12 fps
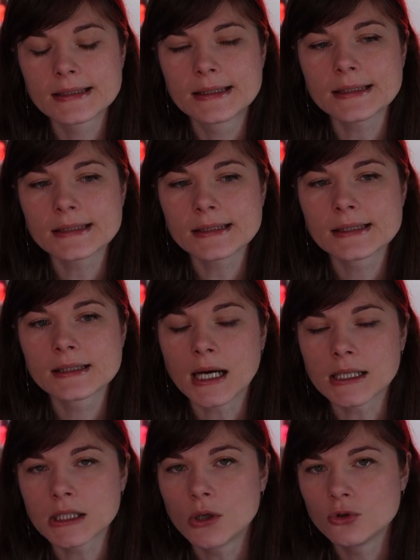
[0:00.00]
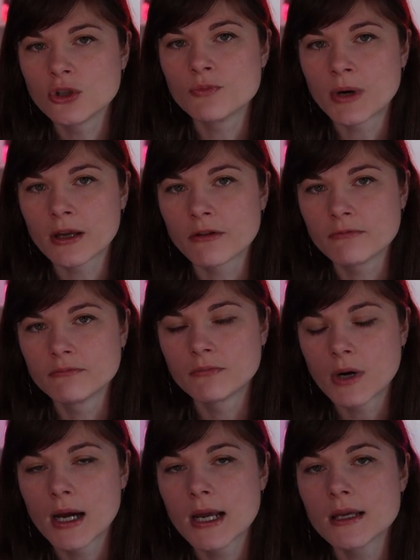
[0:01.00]
this is not only
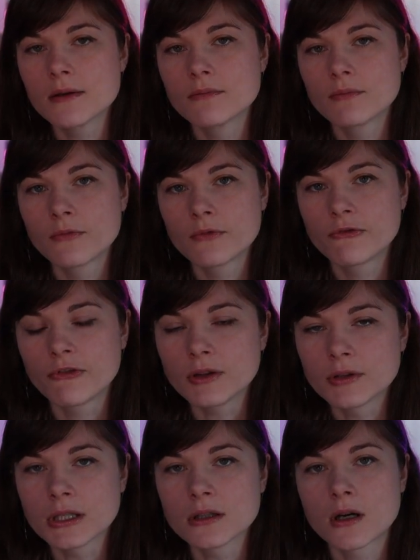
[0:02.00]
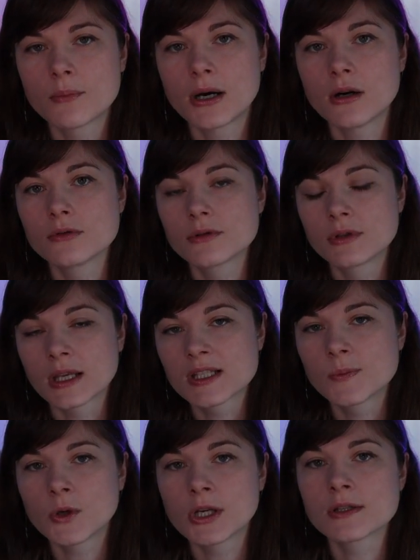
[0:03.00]
my feeling about the
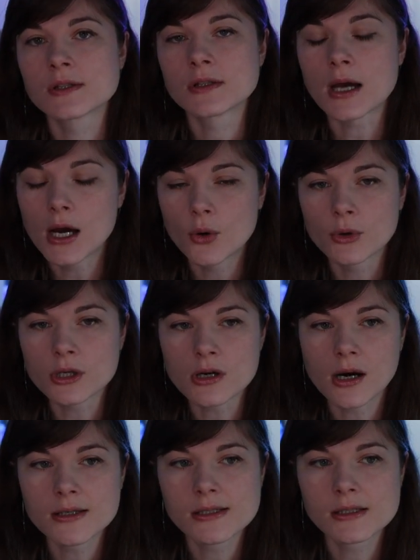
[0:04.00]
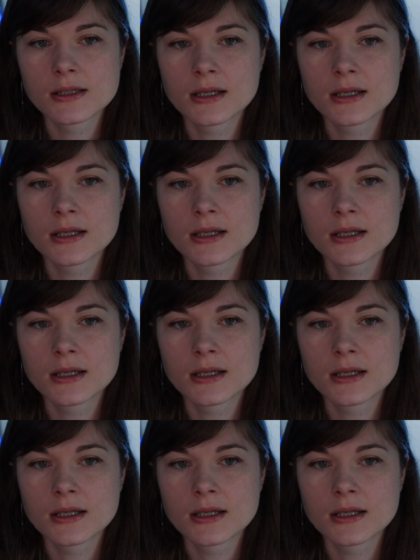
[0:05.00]
experience and how we got.